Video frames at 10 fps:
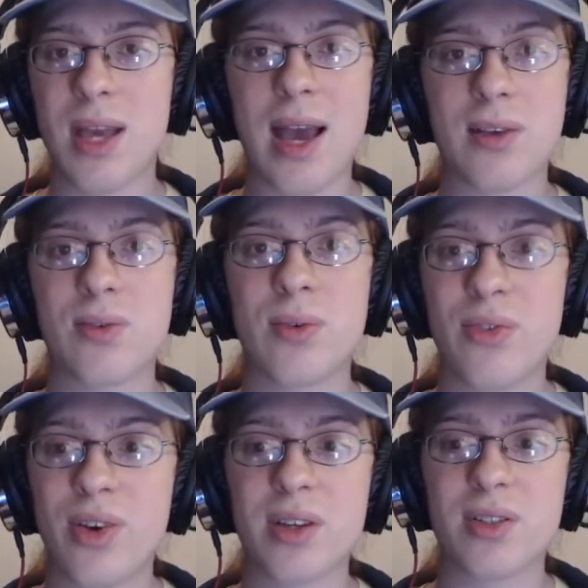the actual
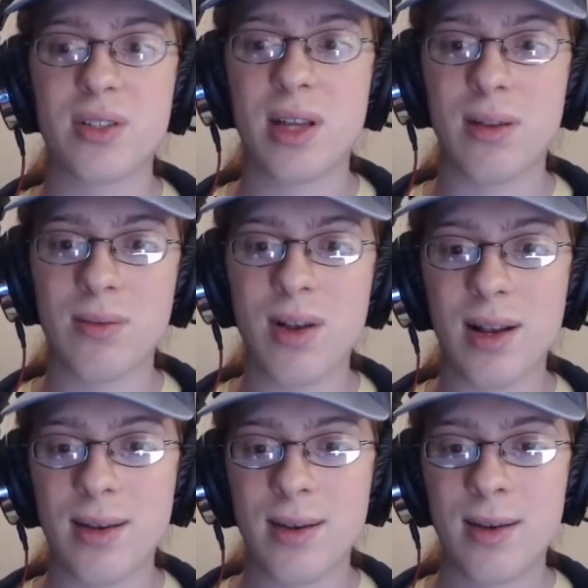function that'll
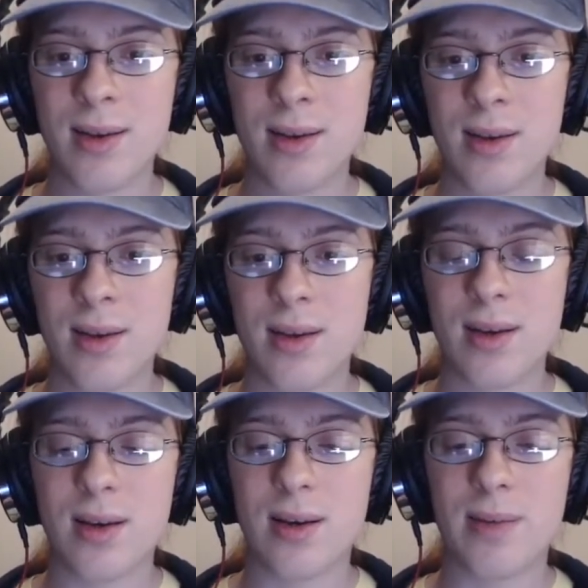
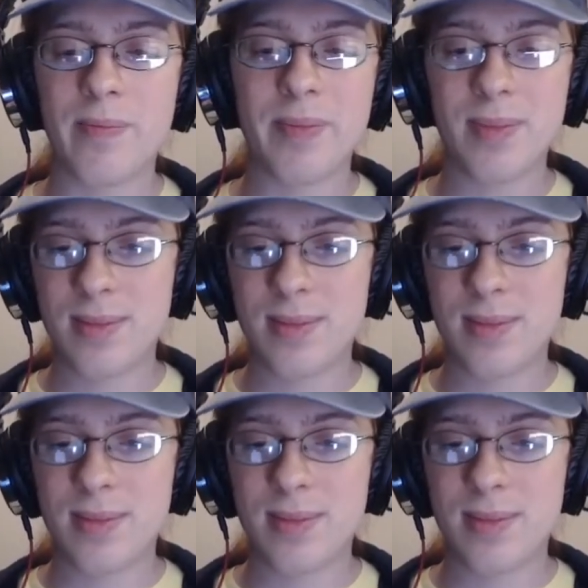run.